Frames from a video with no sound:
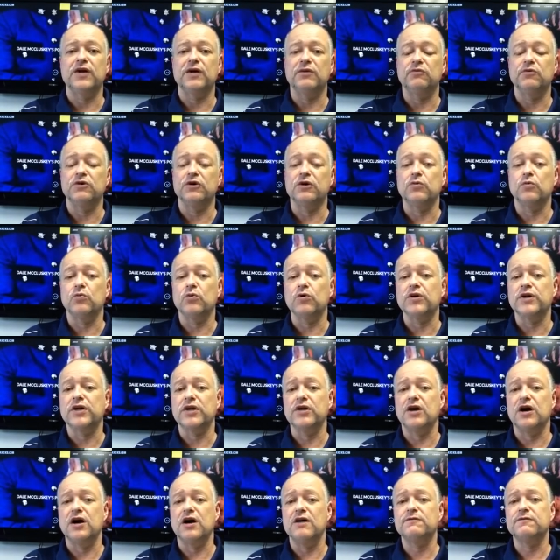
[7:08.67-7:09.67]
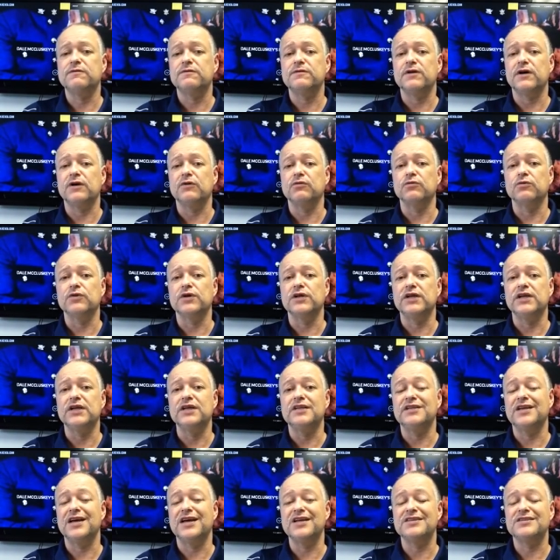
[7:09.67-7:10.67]
and really working off a really
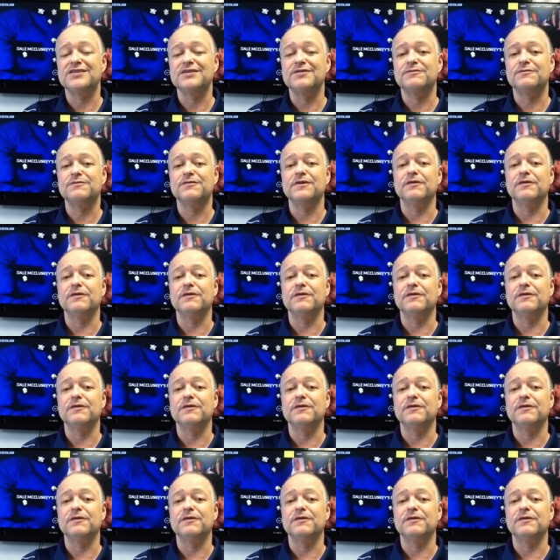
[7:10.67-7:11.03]
intensive